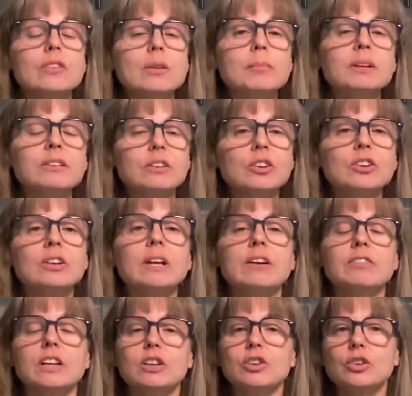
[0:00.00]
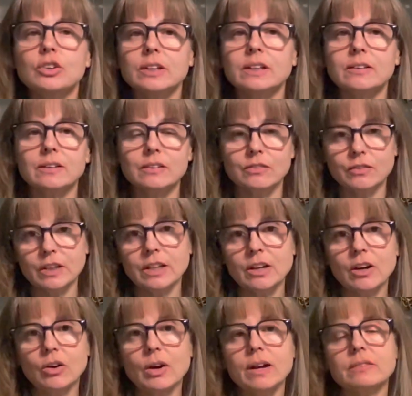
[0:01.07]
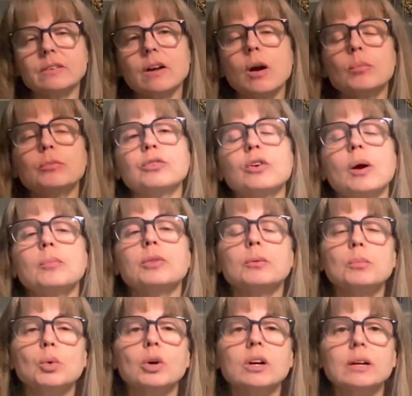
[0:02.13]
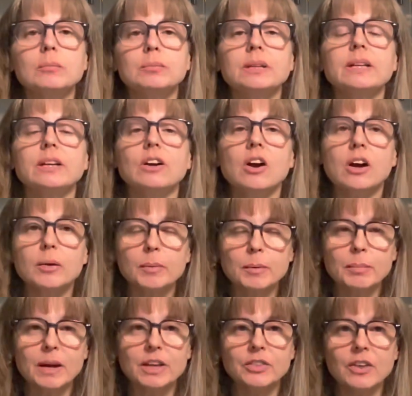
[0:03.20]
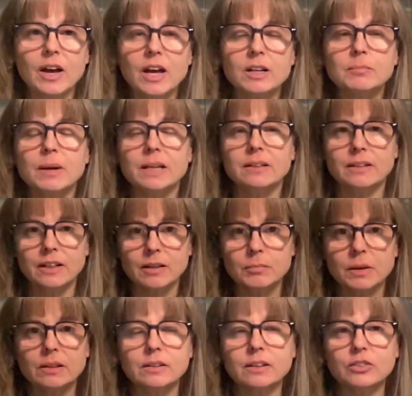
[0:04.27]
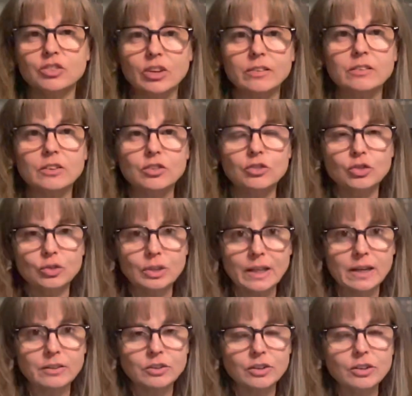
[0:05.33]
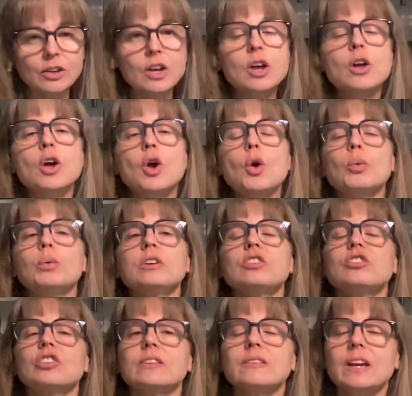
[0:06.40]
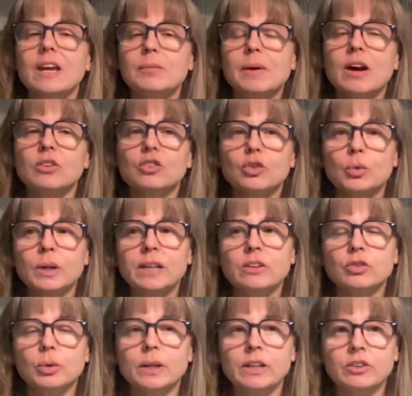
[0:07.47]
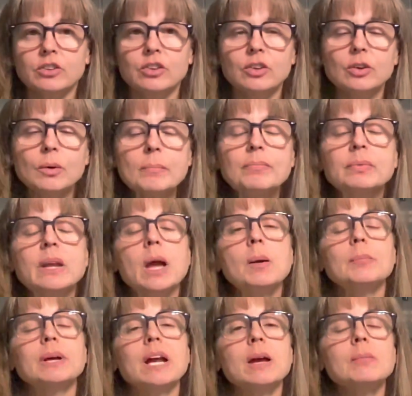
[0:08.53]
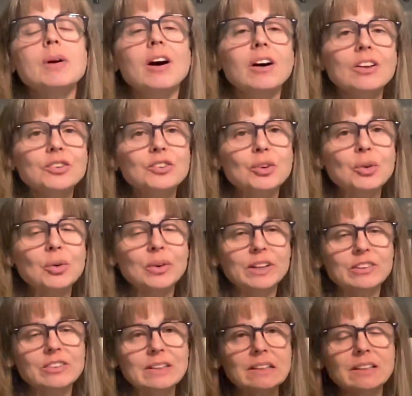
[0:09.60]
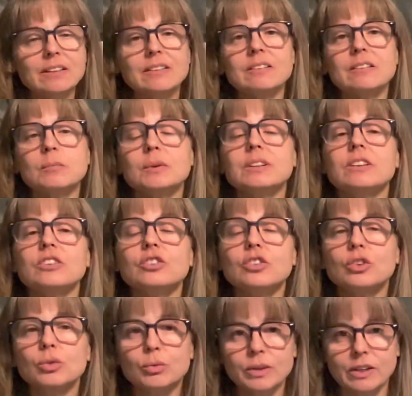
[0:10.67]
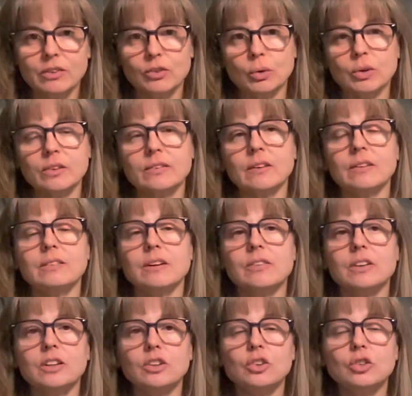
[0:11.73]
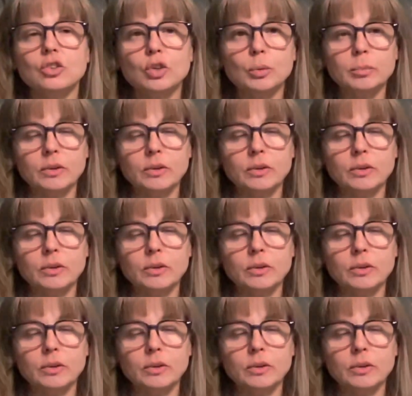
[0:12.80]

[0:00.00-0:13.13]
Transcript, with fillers: the material I've included in this video has come from The More Complete Carpet Python by Nick Mutton and Justin Julander, which just came out in 2022 but I'm also going to list some additional resources in the YouTube